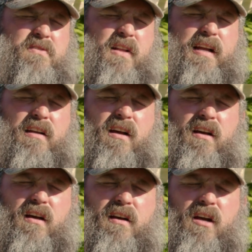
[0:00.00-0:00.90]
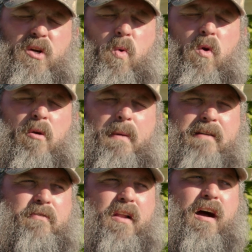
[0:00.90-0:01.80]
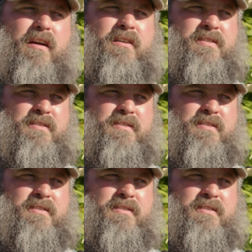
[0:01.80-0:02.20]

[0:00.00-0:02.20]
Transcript: like a quarter of my flock.